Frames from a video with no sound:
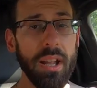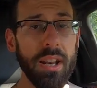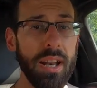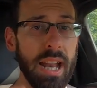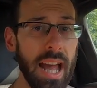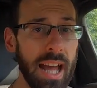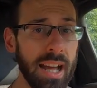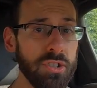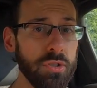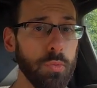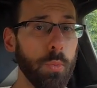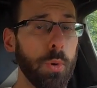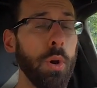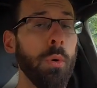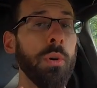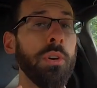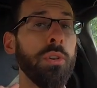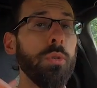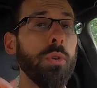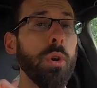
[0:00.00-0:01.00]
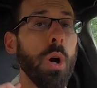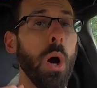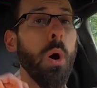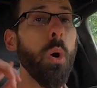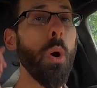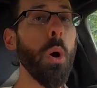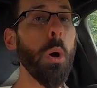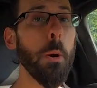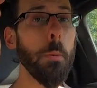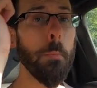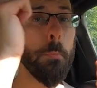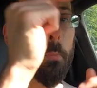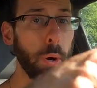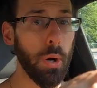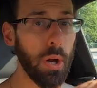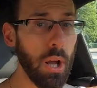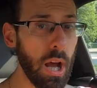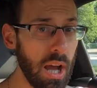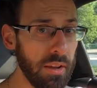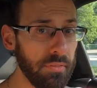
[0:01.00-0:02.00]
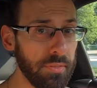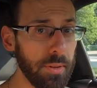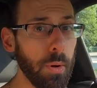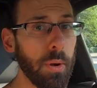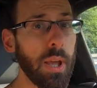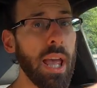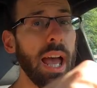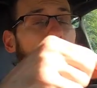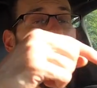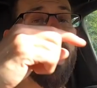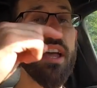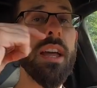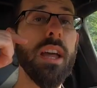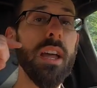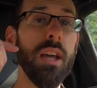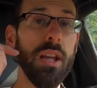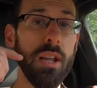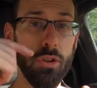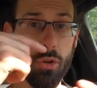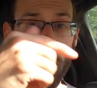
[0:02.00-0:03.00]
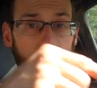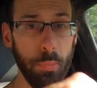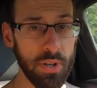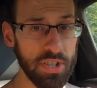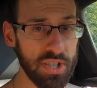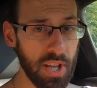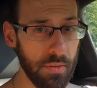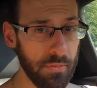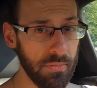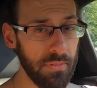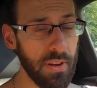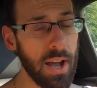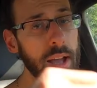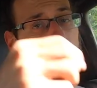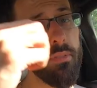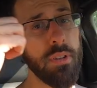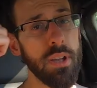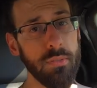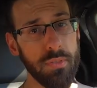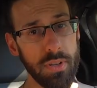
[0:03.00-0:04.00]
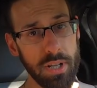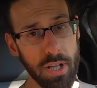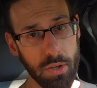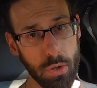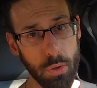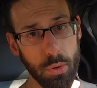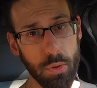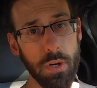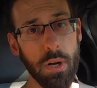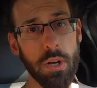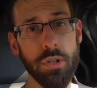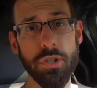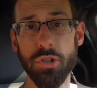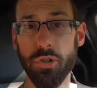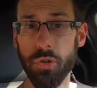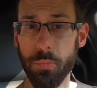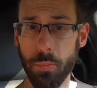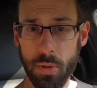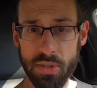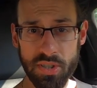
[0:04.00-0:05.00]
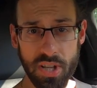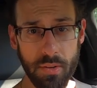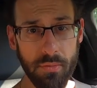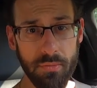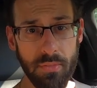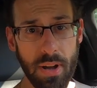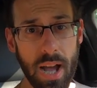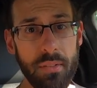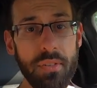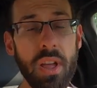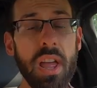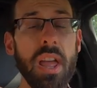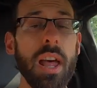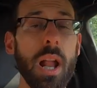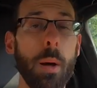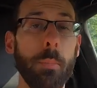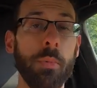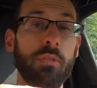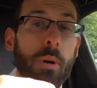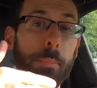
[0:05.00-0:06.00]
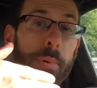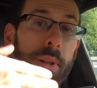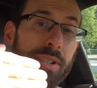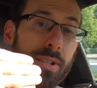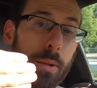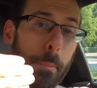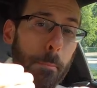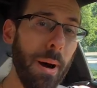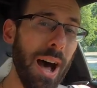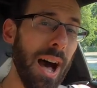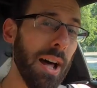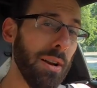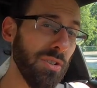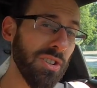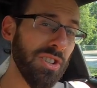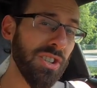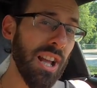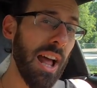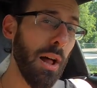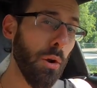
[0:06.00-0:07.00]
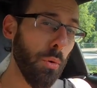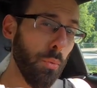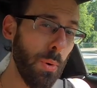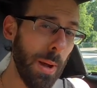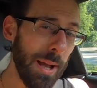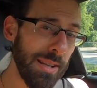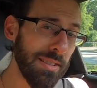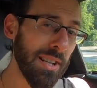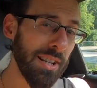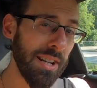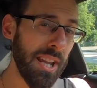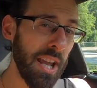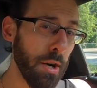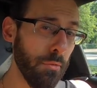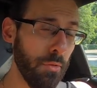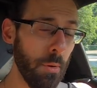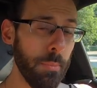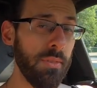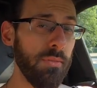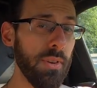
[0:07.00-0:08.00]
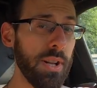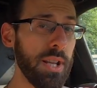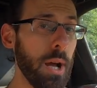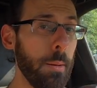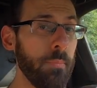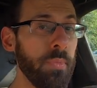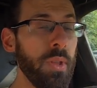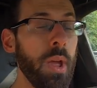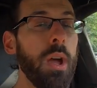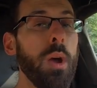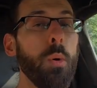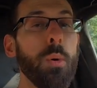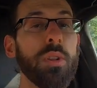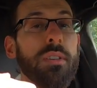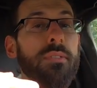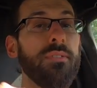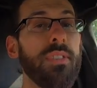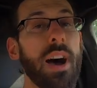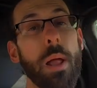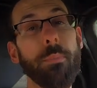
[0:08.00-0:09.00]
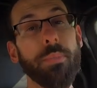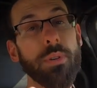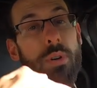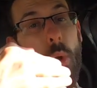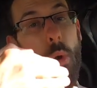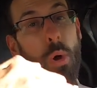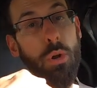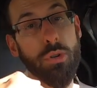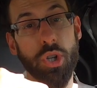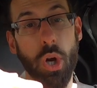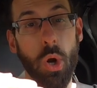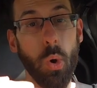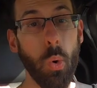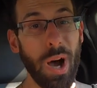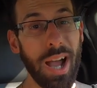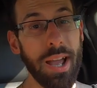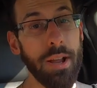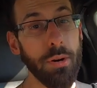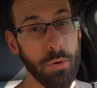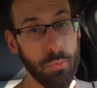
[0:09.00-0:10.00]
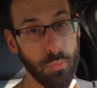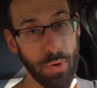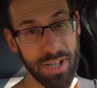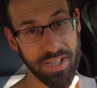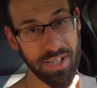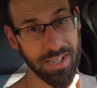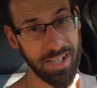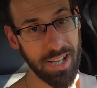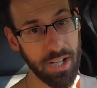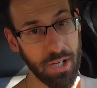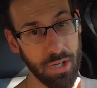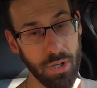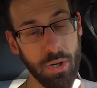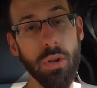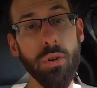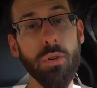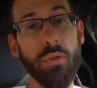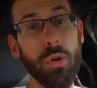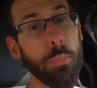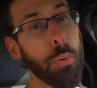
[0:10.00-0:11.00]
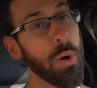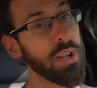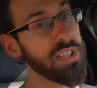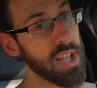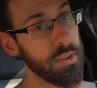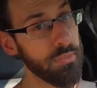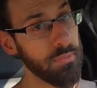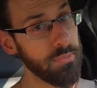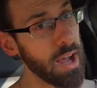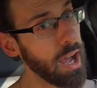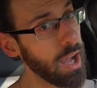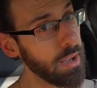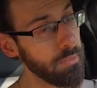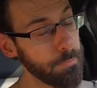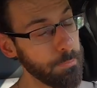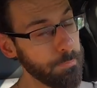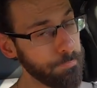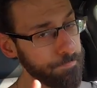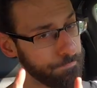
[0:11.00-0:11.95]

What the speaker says: Next, we're going to go Burke high flow cat 2.75, Invidia Q300 is 2.75. I'm gonna replace the bottle style resonator from Invidia with the Vibrant ultra quiet resonator 2.75.